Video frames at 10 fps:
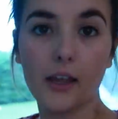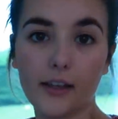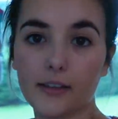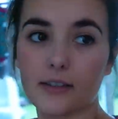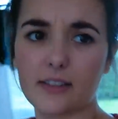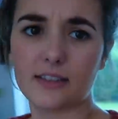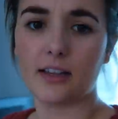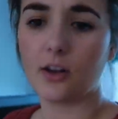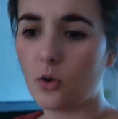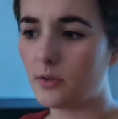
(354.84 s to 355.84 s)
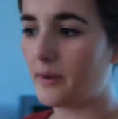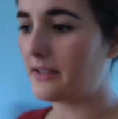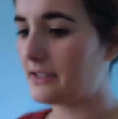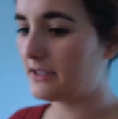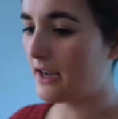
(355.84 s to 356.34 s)
It's
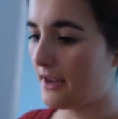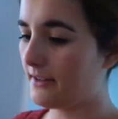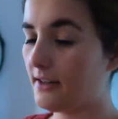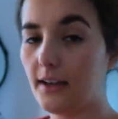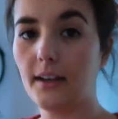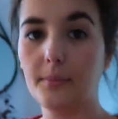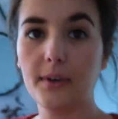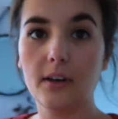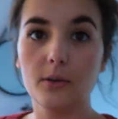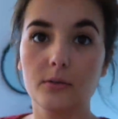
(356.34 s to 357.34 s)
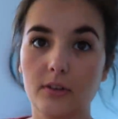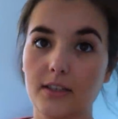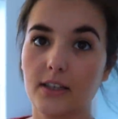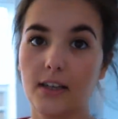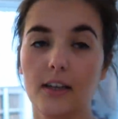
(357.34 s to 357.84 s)
10:15 and we are all
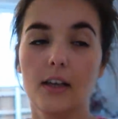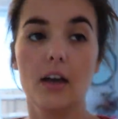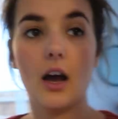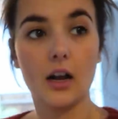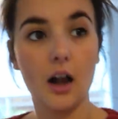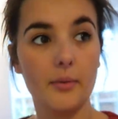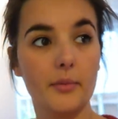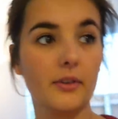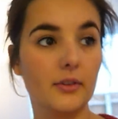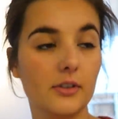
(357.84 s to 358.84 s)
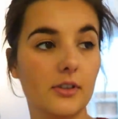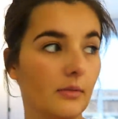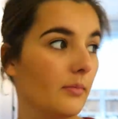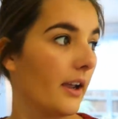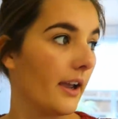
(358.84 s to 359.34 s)
ready. I can't be bothered to
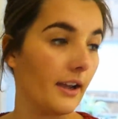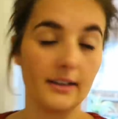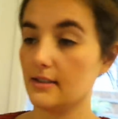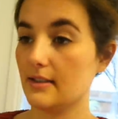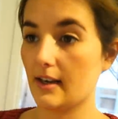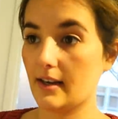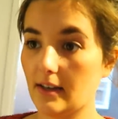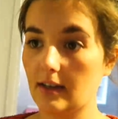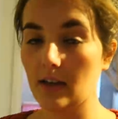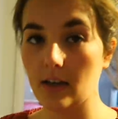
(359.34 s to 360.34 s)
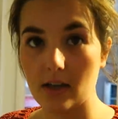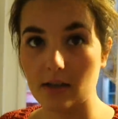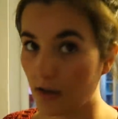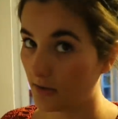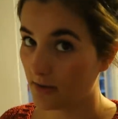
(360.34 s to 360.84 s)
do my hair today,
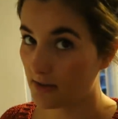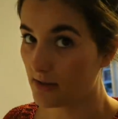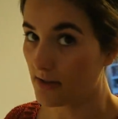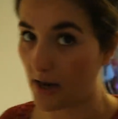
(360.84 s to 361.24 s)
so this is